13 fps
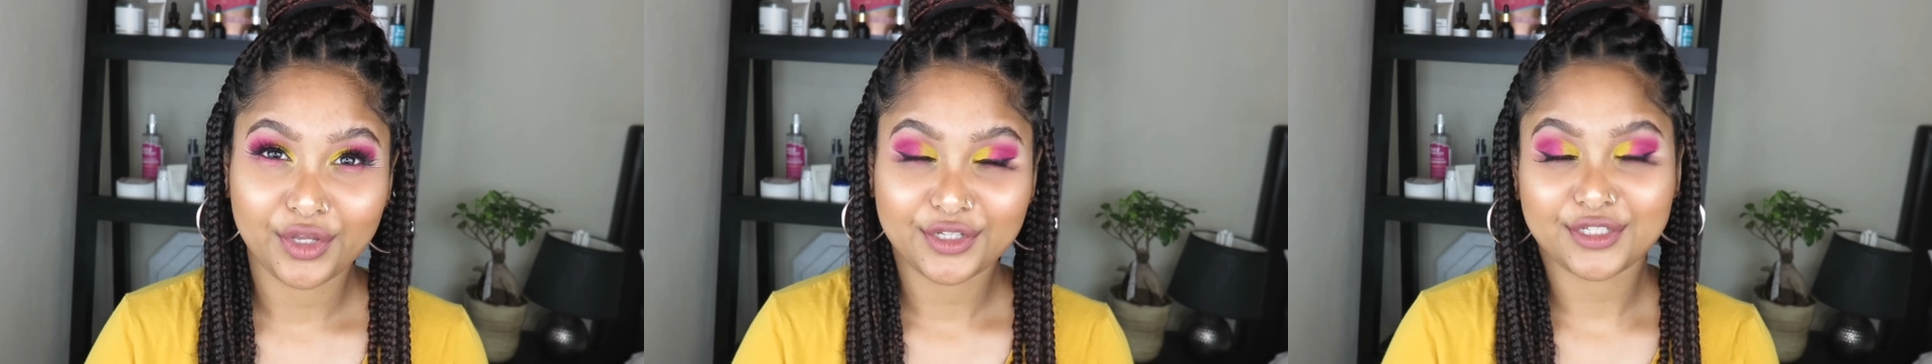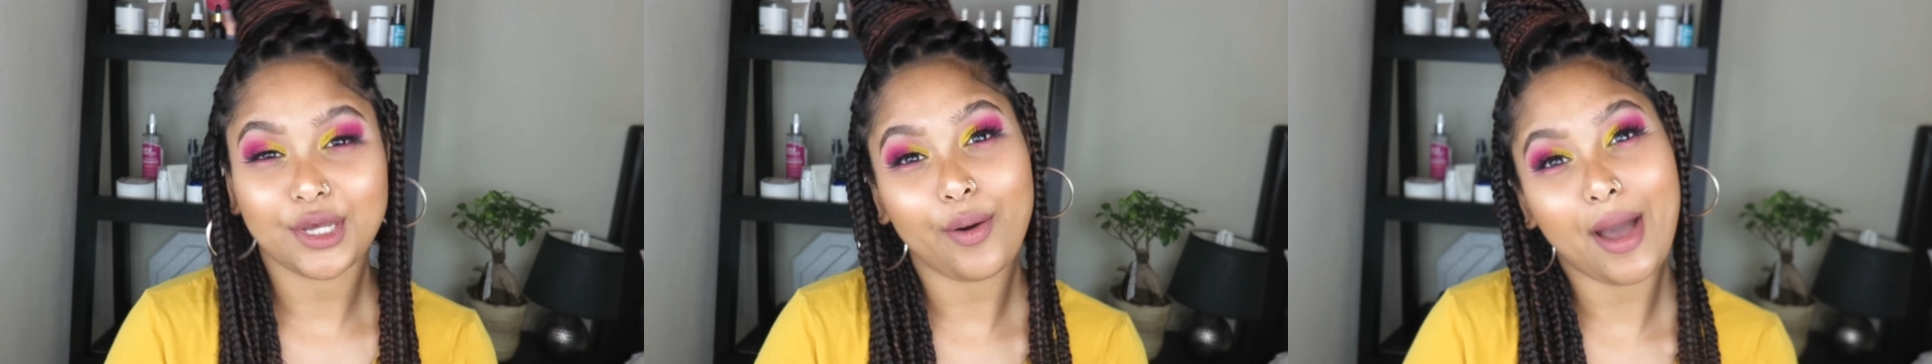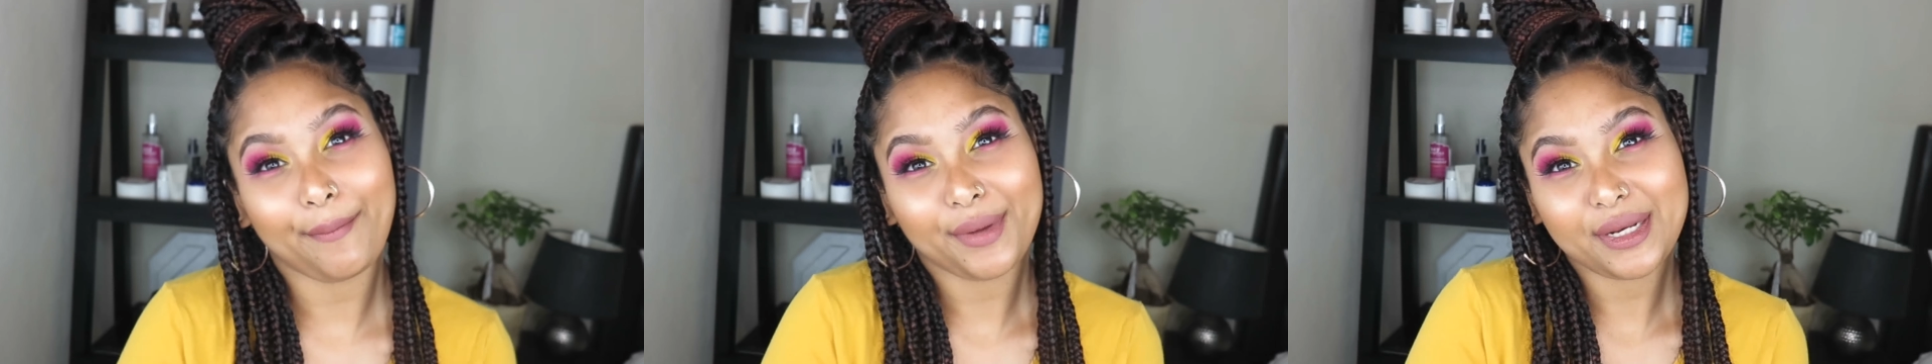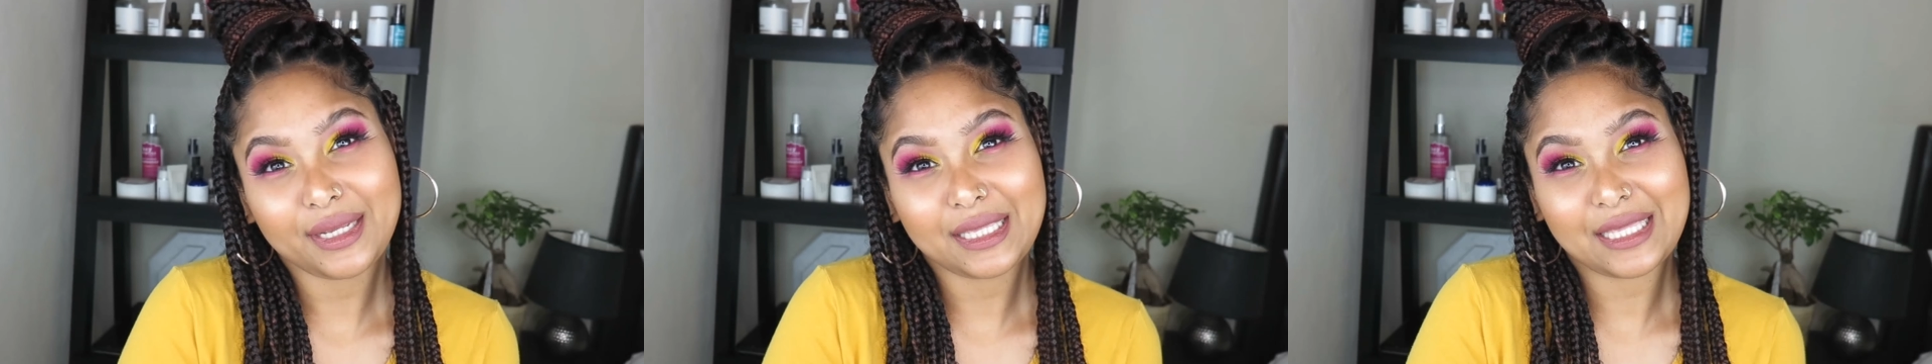So
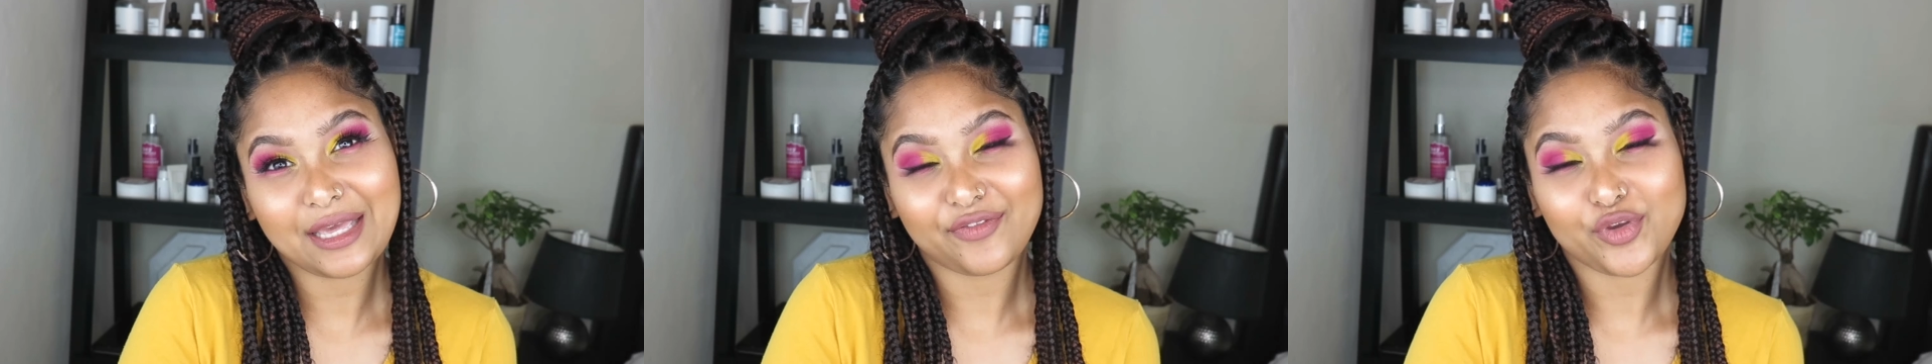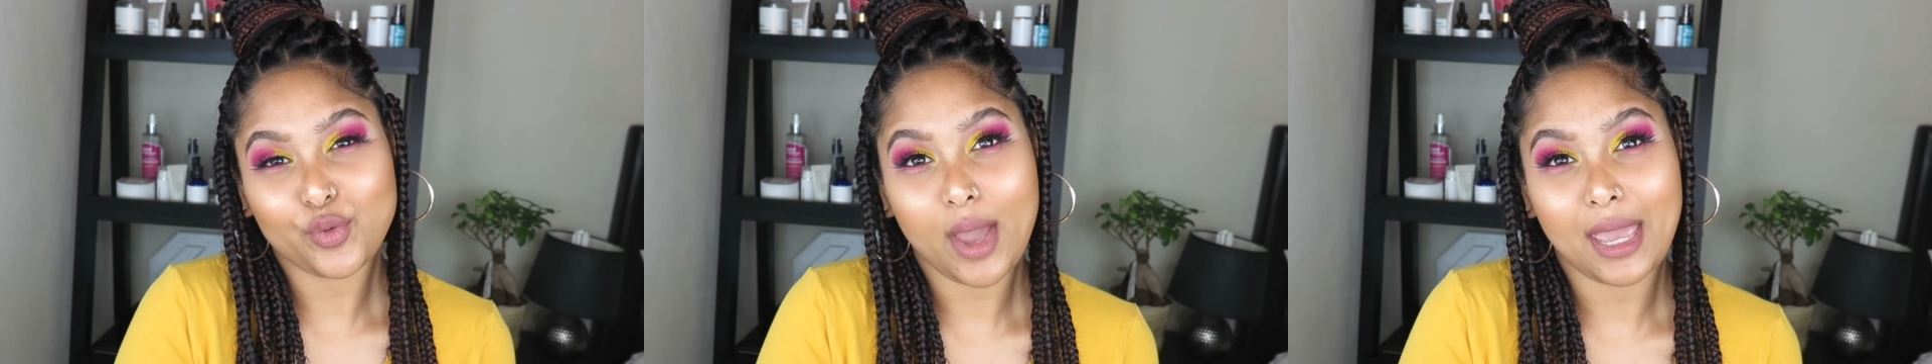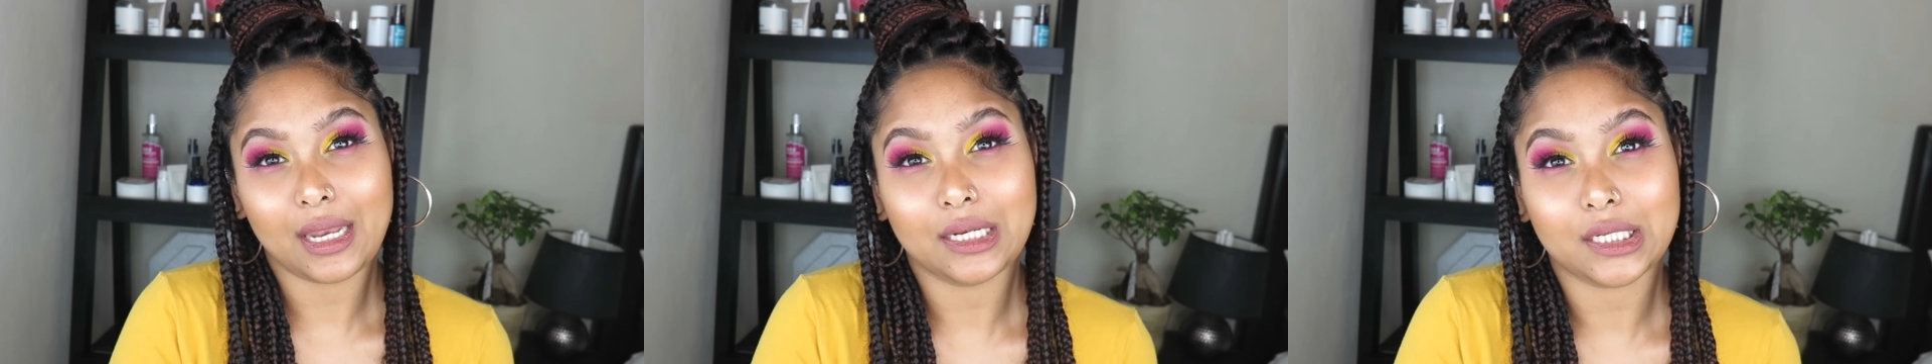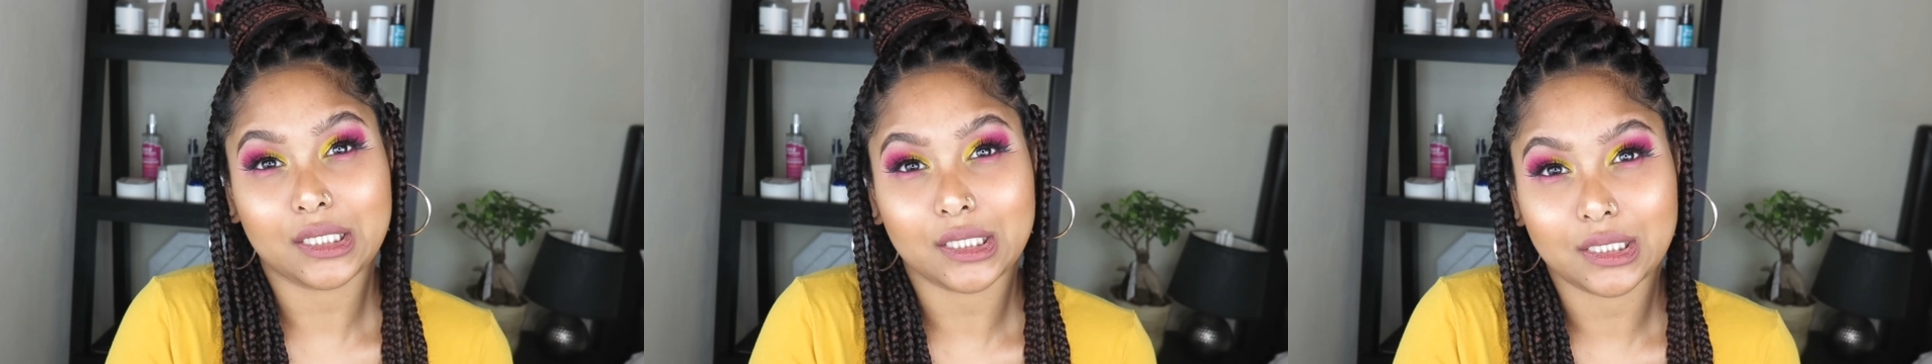I'm going to give you a
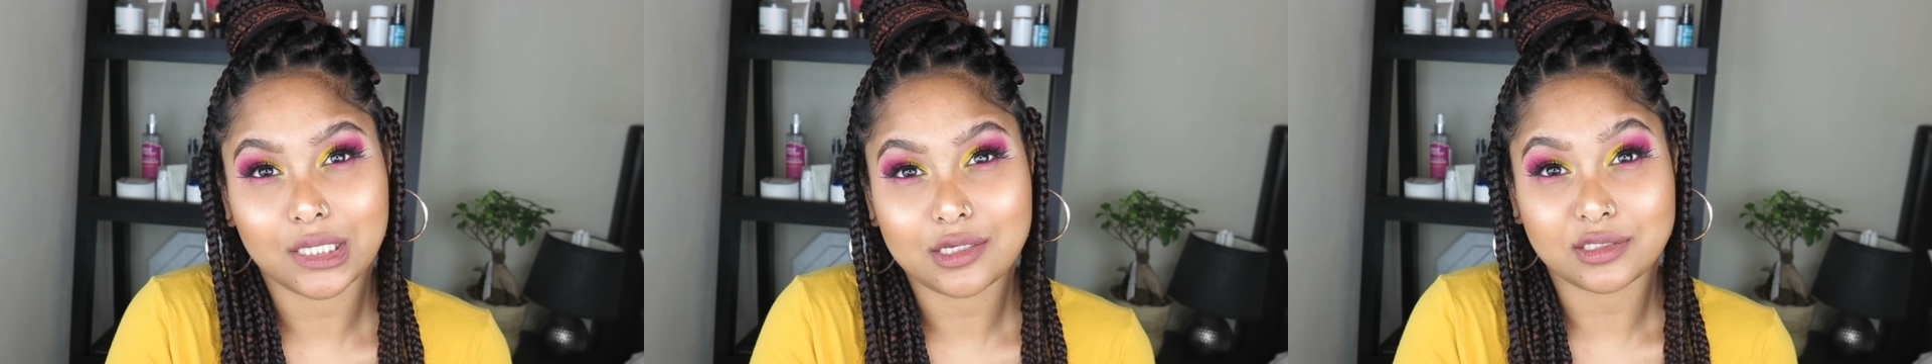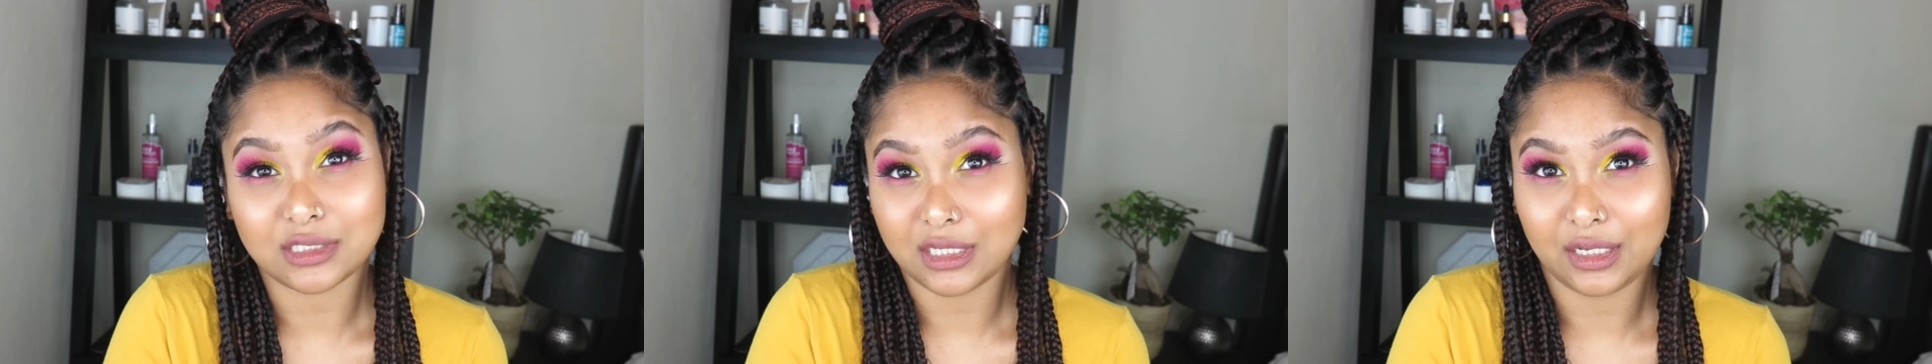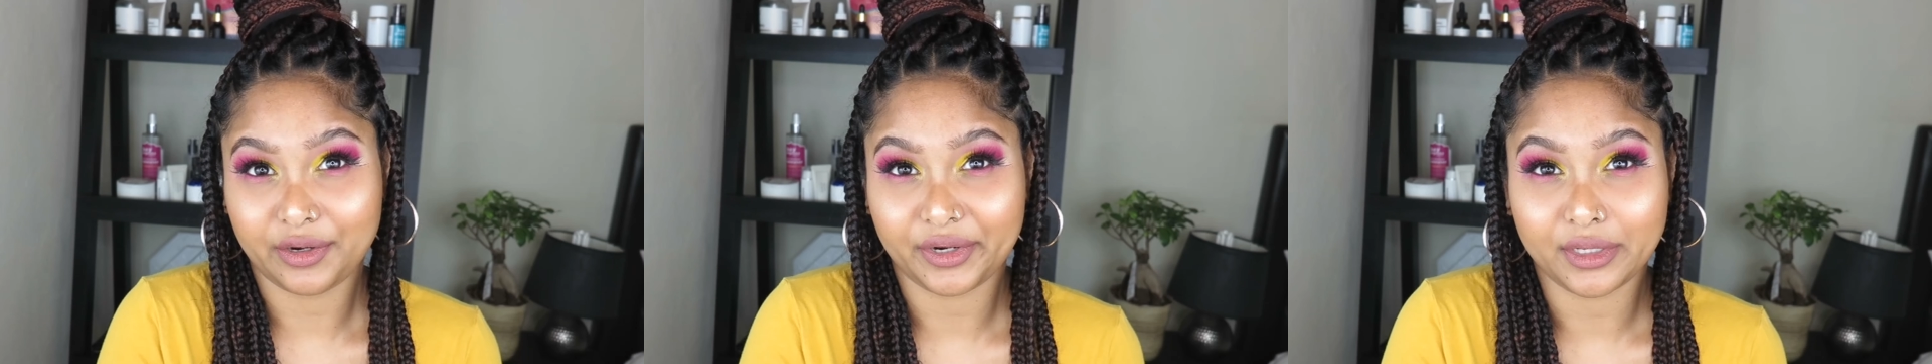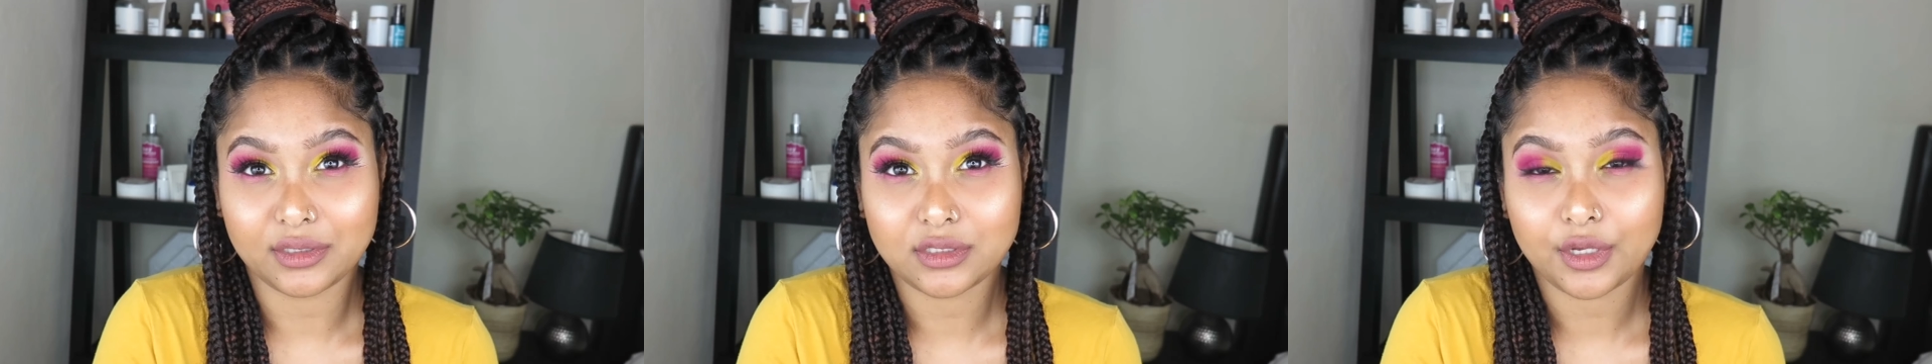little secret.